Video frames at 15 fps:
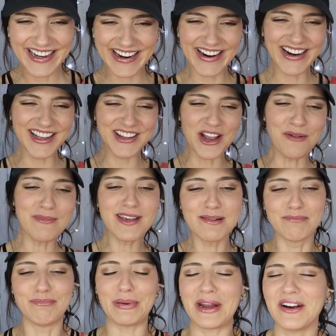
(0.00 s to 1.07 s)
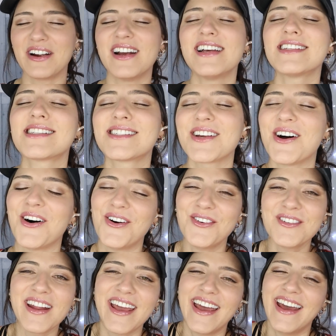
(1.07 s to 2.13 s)
Girl, don't be embarrassed.
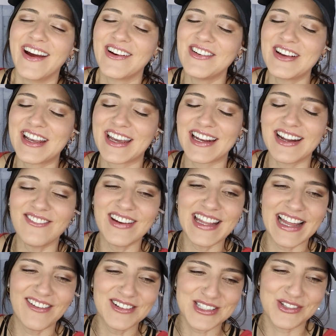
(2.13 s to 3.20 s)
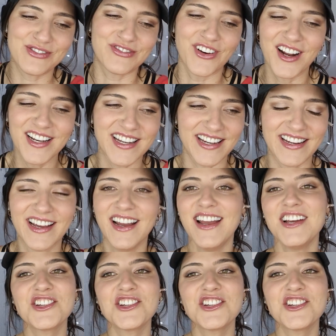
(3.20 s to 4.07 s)
Own it. Are you kidding me? That was funny.